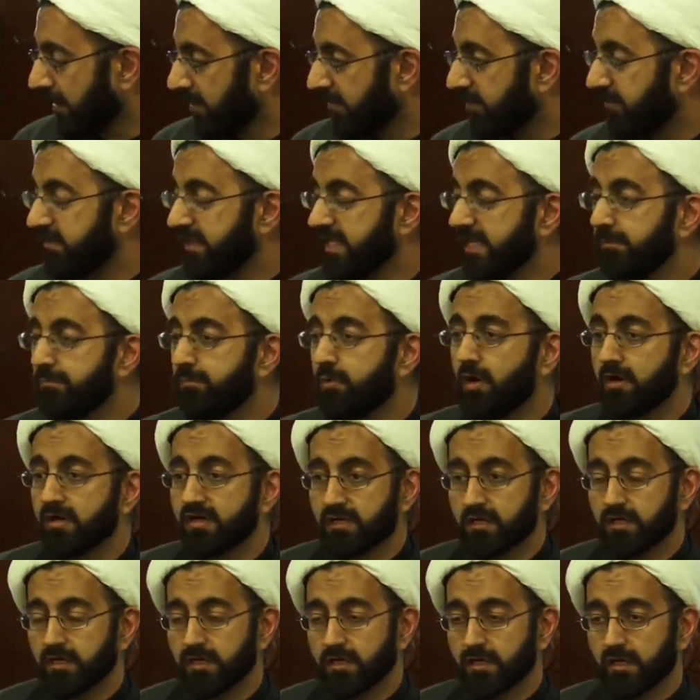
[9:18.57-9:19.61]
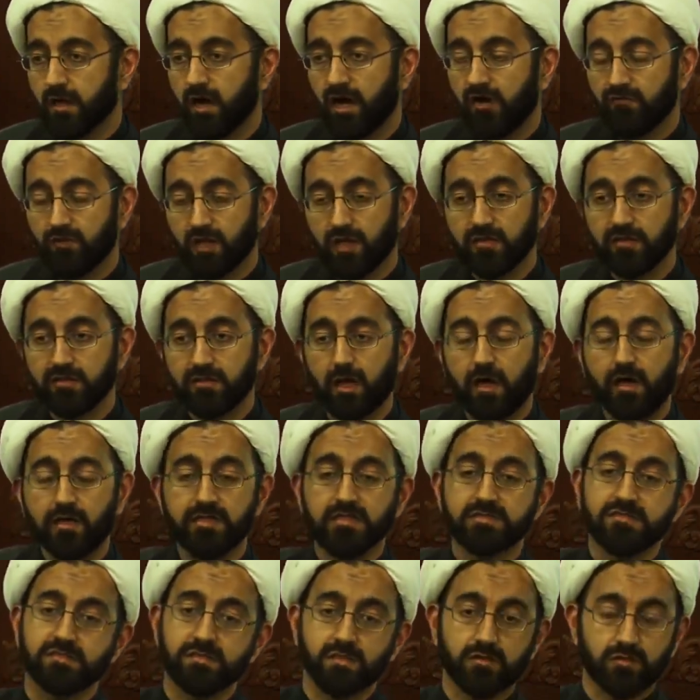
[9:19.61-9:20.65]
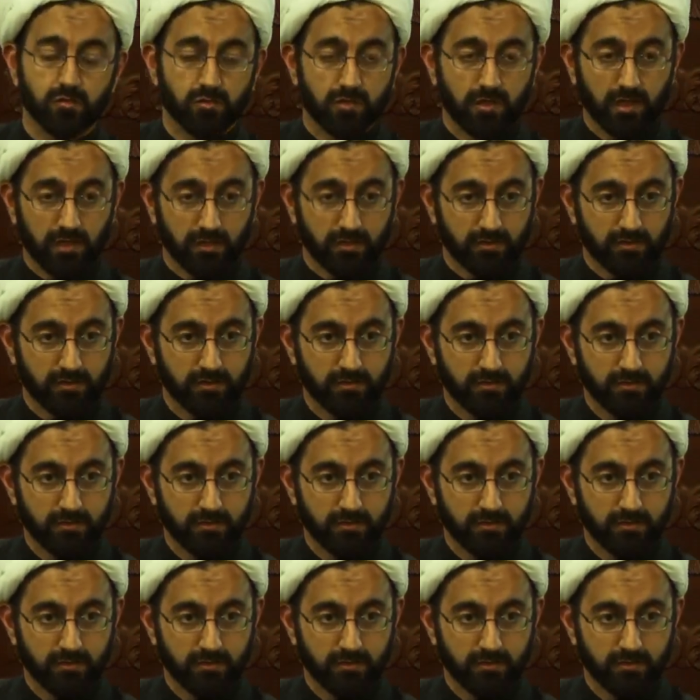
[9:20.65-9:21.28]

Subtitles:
The book of Allah is the Qur'an.